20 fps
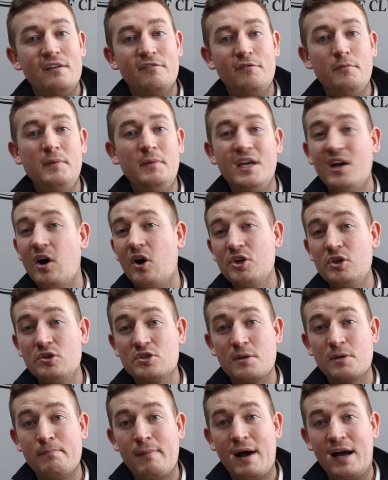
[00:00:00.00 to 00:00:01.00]
for me, I
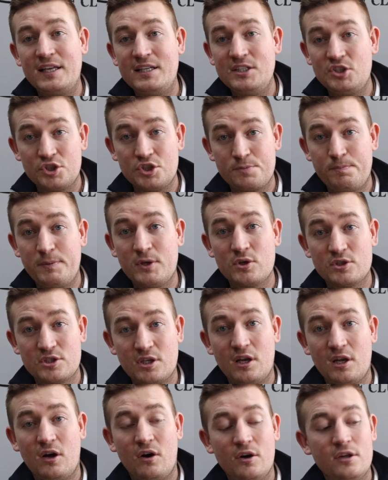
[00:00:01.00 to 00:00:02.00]
use a mallet just because
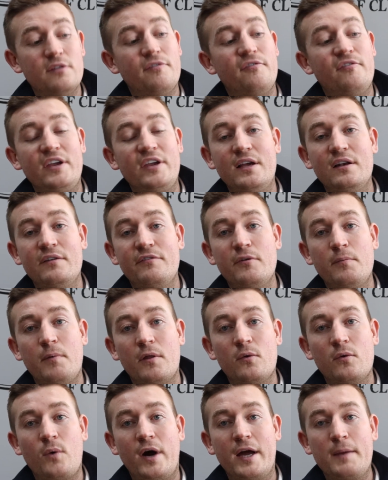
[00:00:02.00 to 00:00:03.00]
I like the feel of them
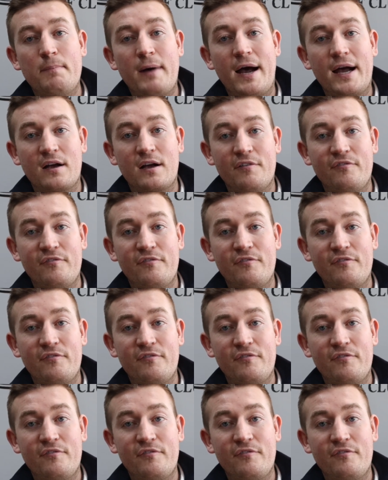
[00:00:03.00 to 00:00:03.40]
on the way back.